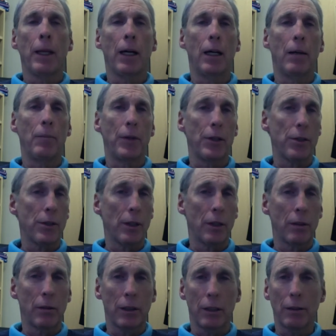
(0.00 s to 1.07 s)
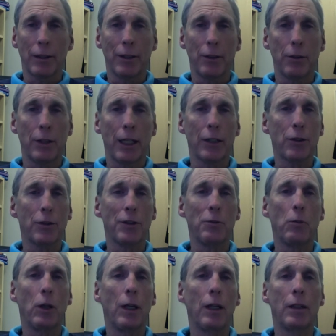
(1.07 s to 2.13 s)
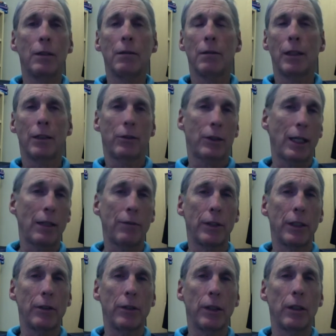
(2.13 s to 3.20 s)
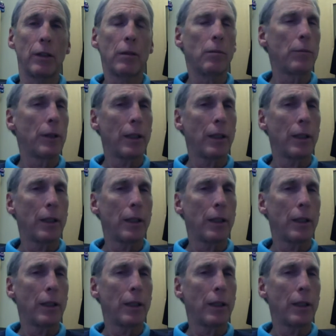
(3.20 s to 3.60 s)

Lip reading: There's a little introduction one that's kind of an addendum.